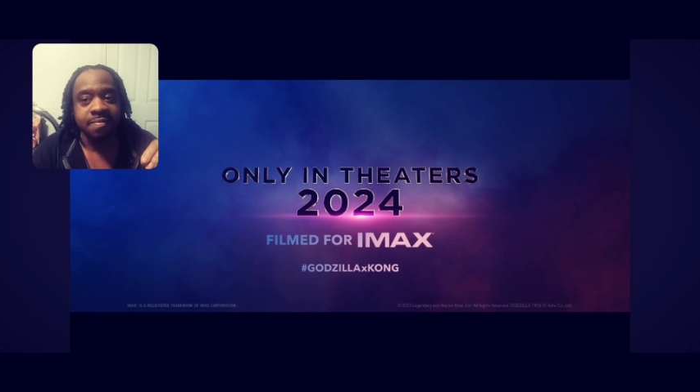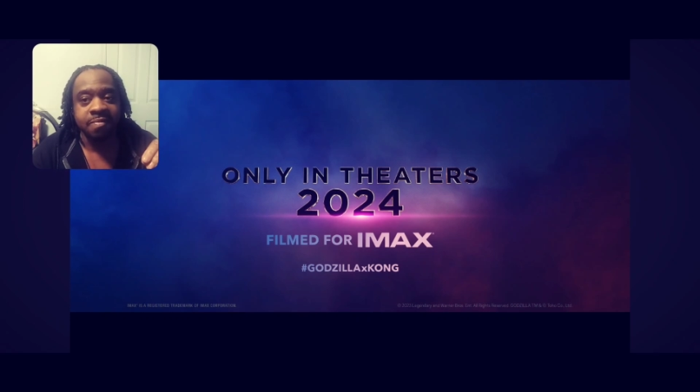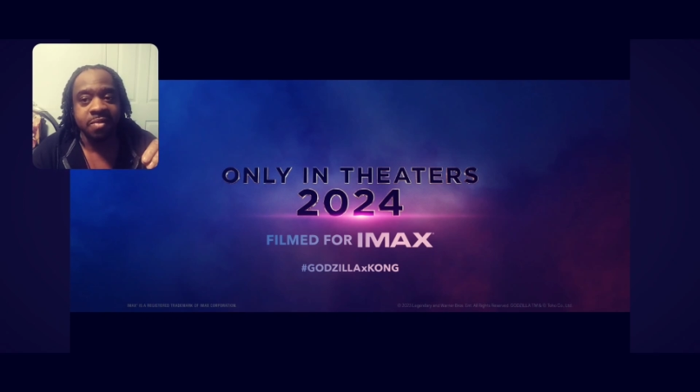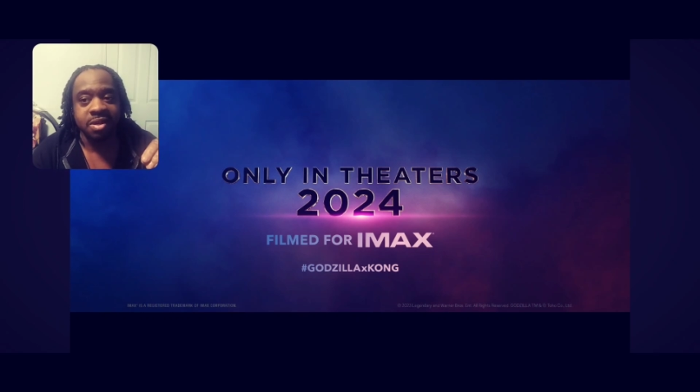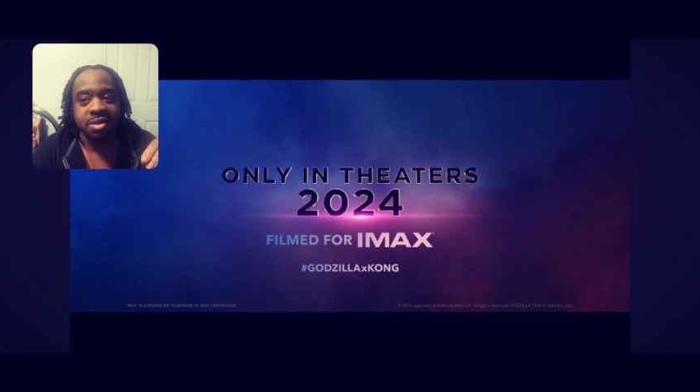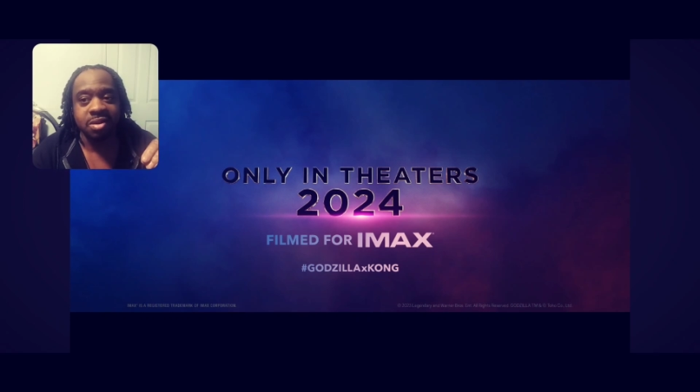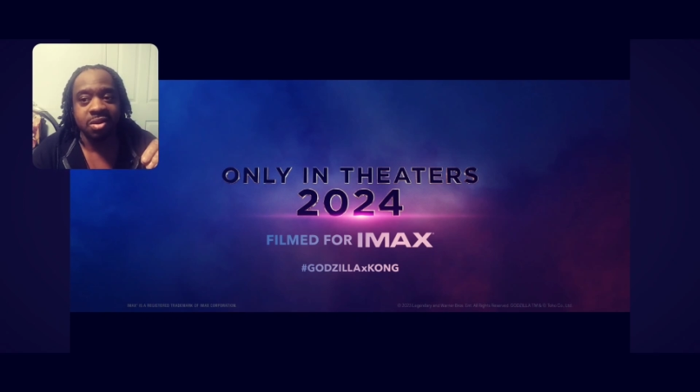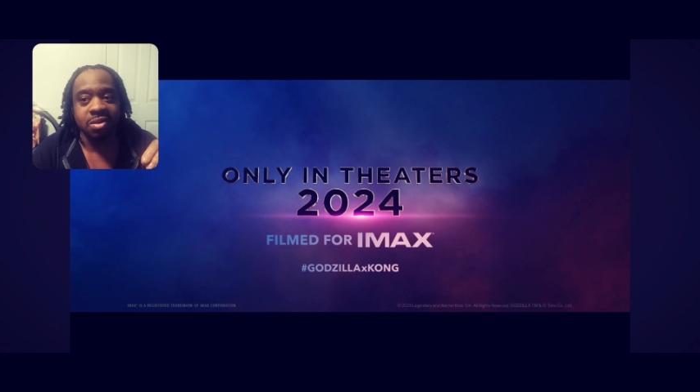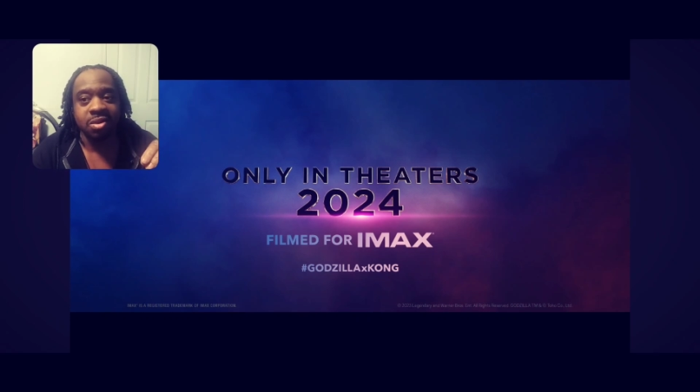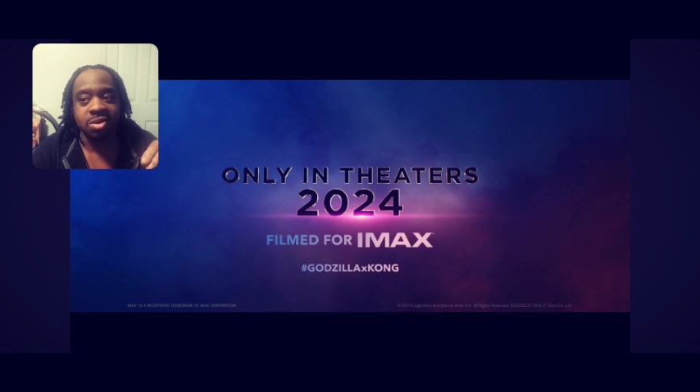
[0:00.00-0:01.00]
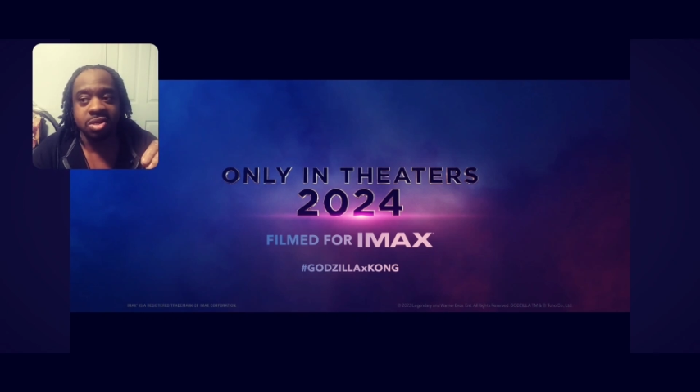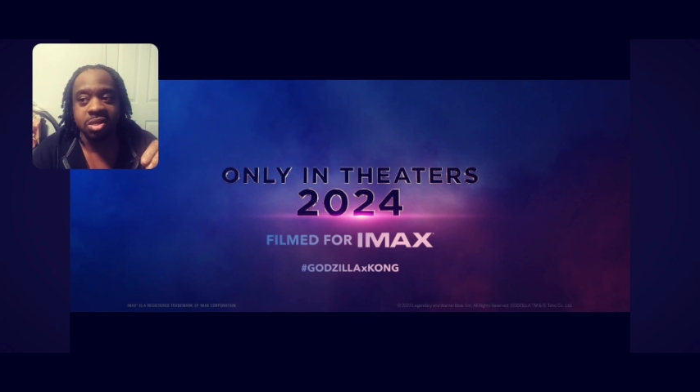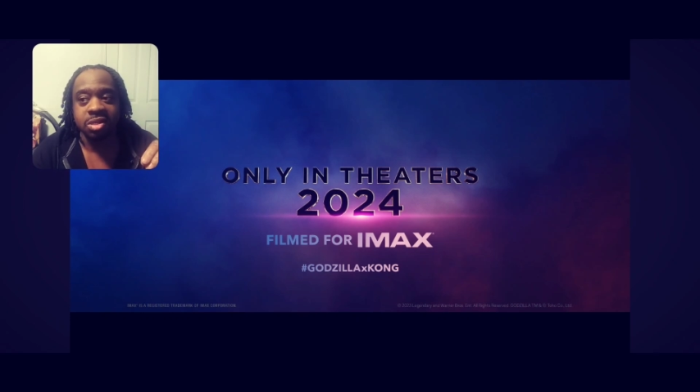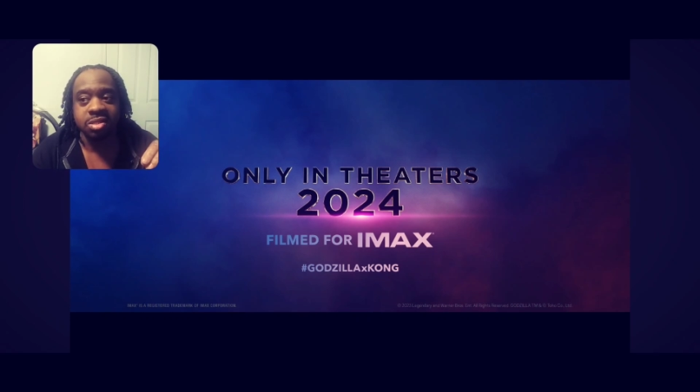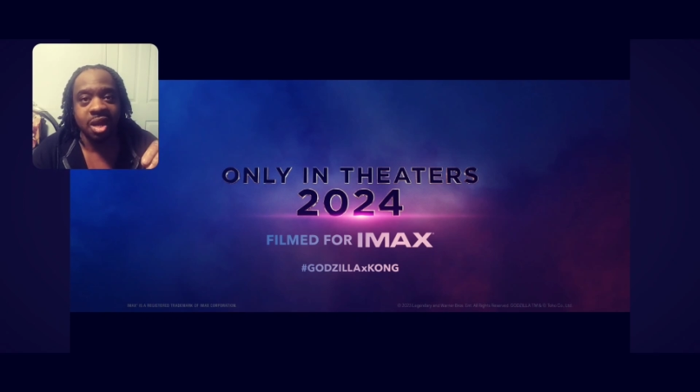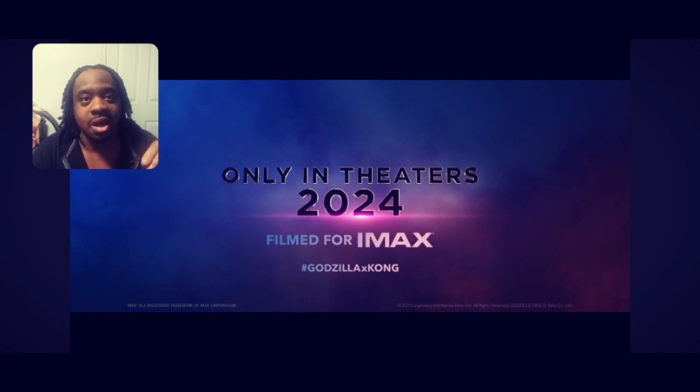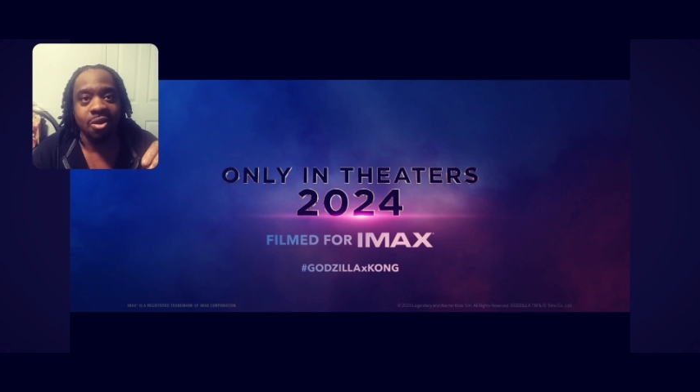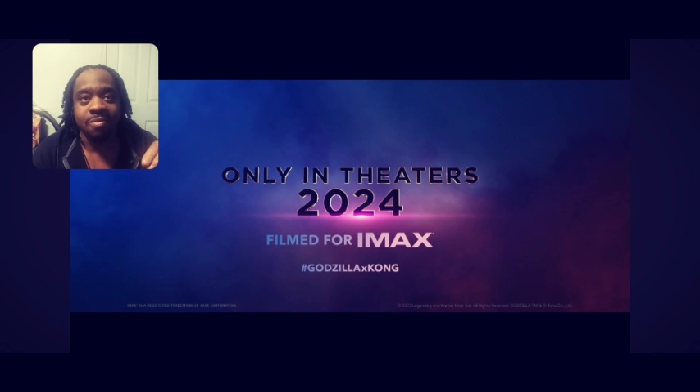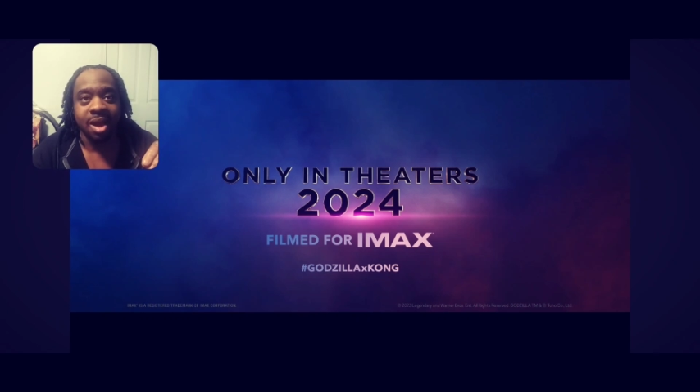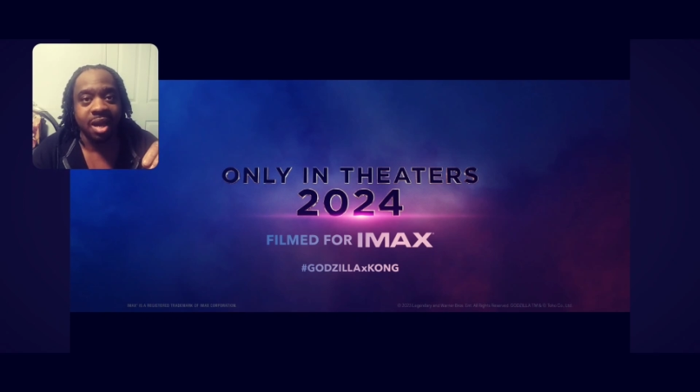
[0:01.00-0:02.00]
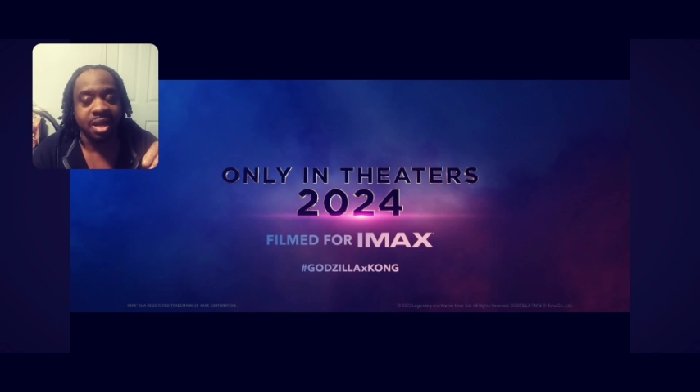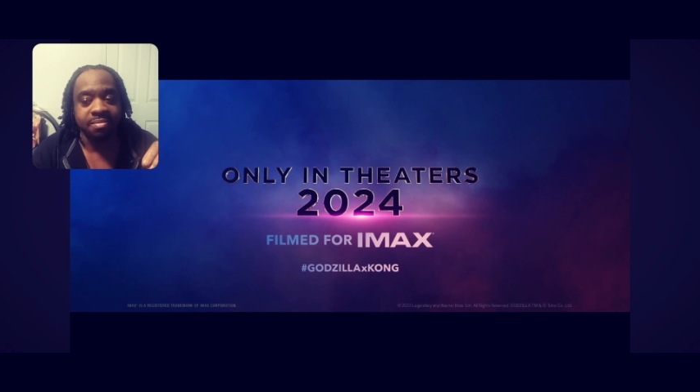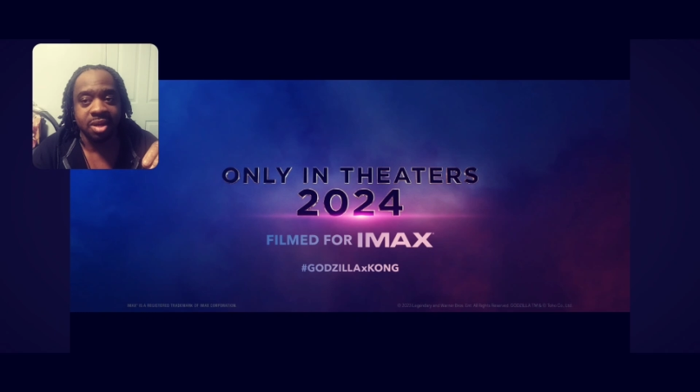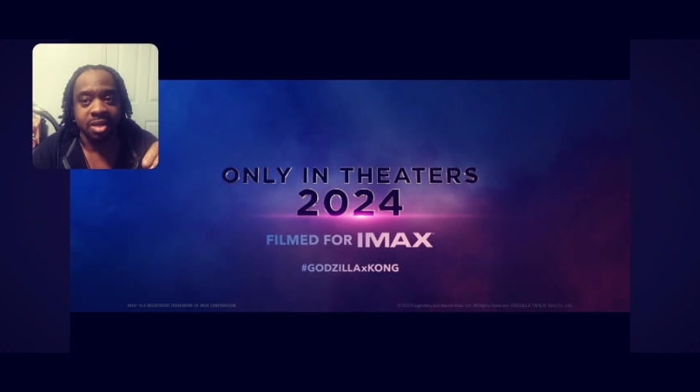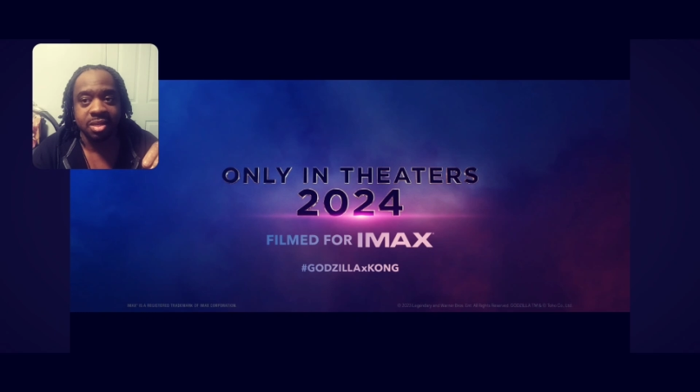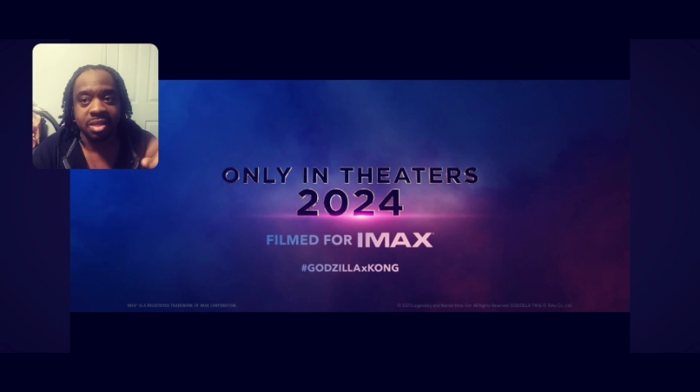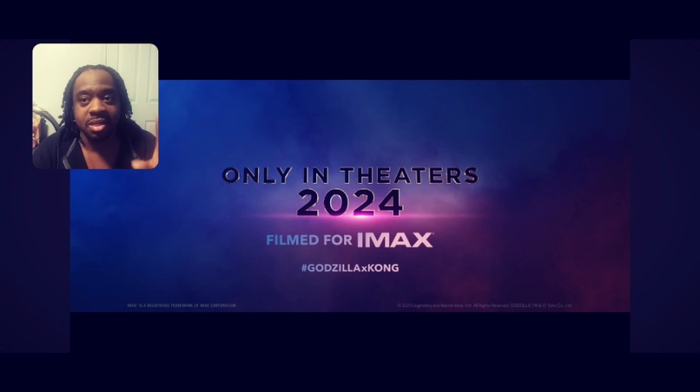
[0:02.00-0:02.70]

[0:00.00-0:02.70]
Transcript: but good God Almighty, bro.